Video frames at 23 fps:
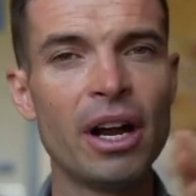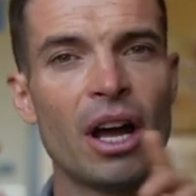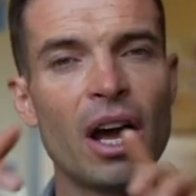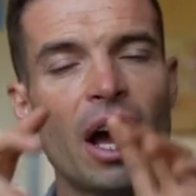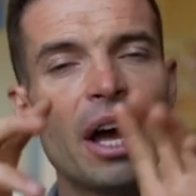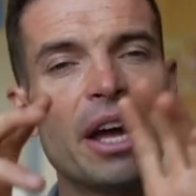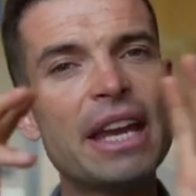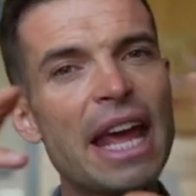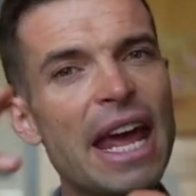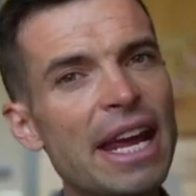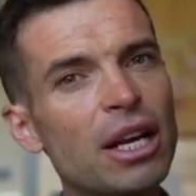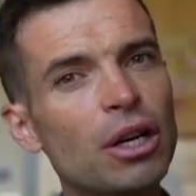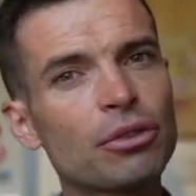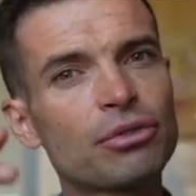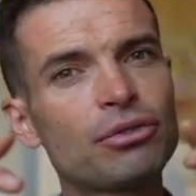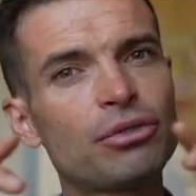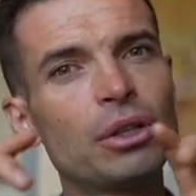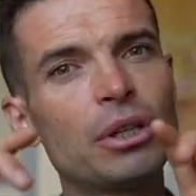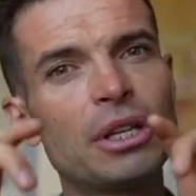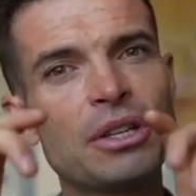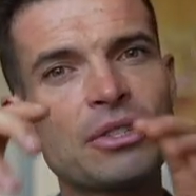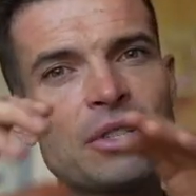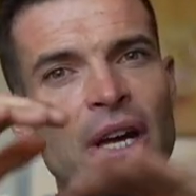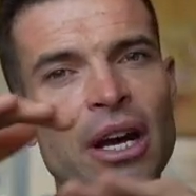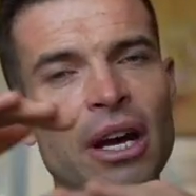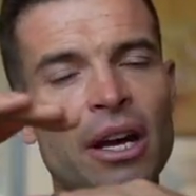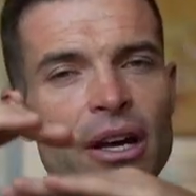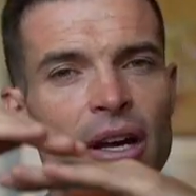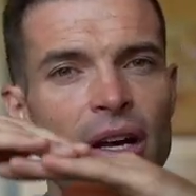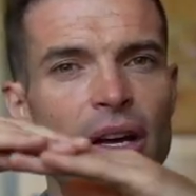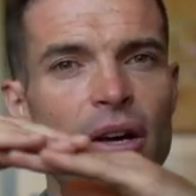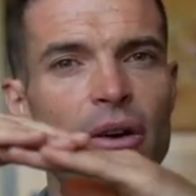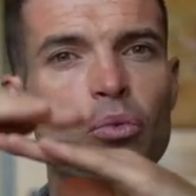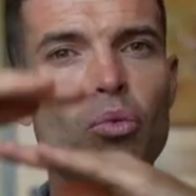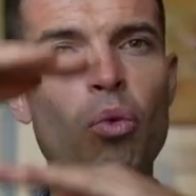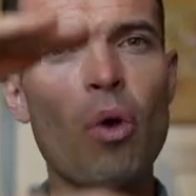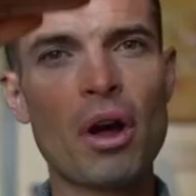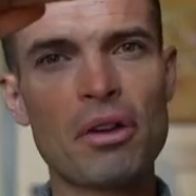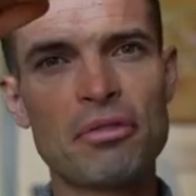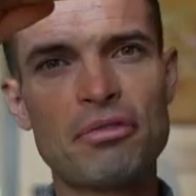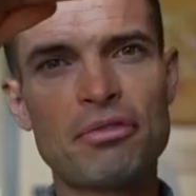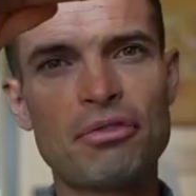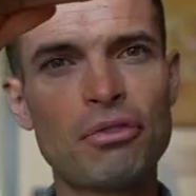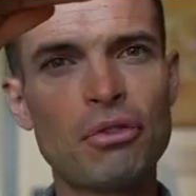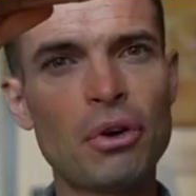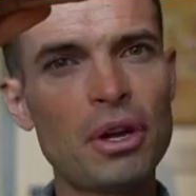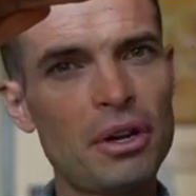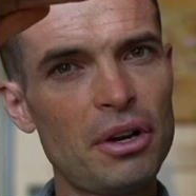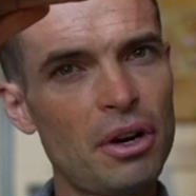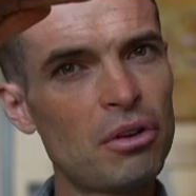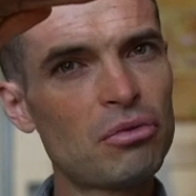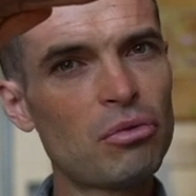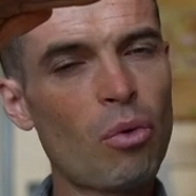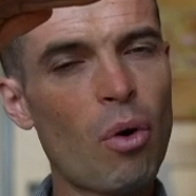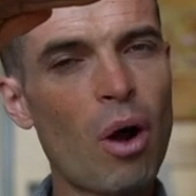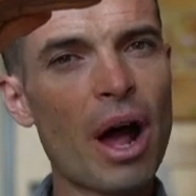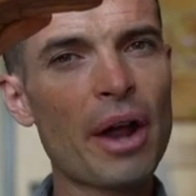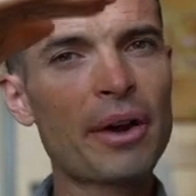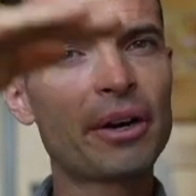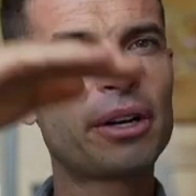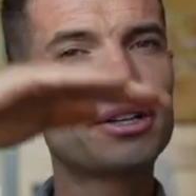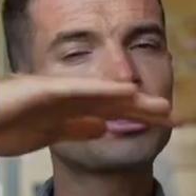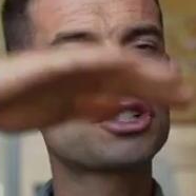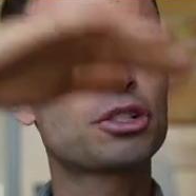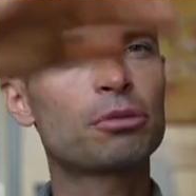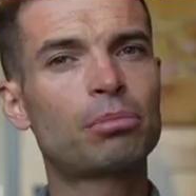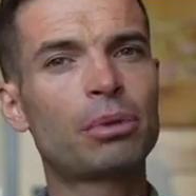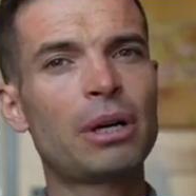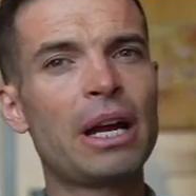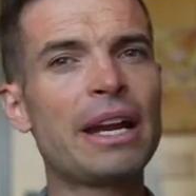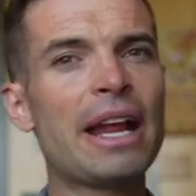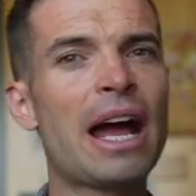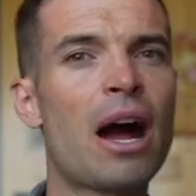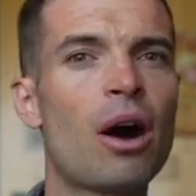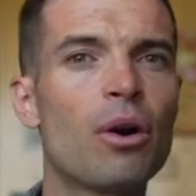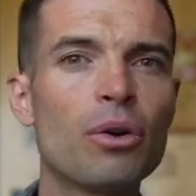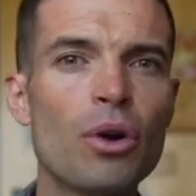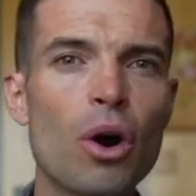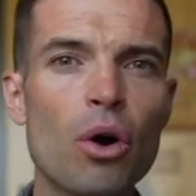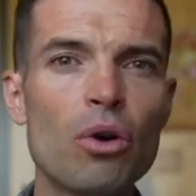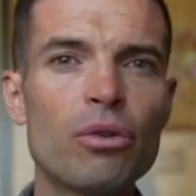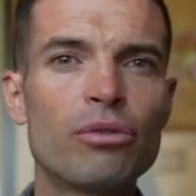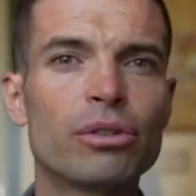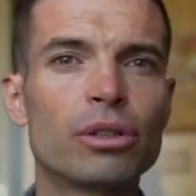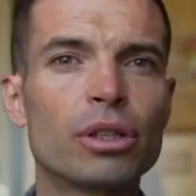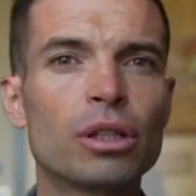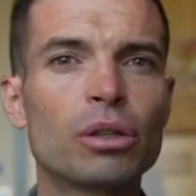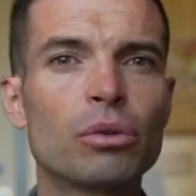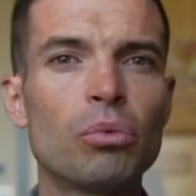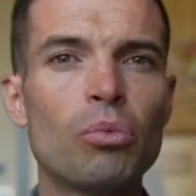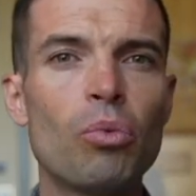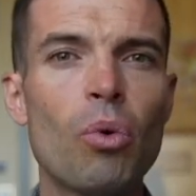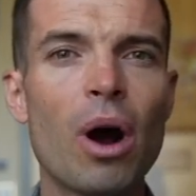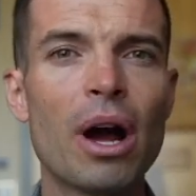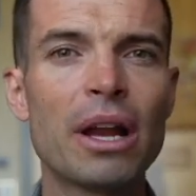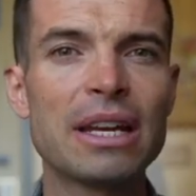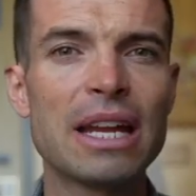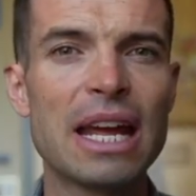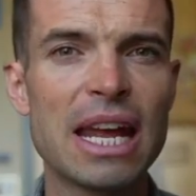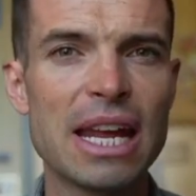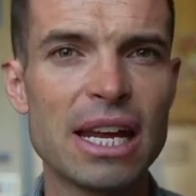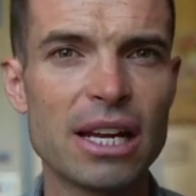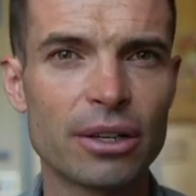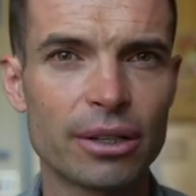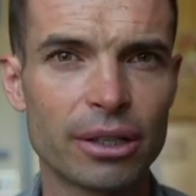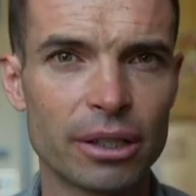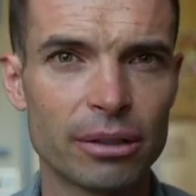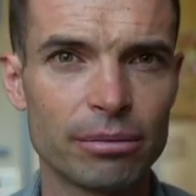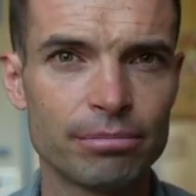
An acre-foot is 1 foot of water spread out over 1 acre.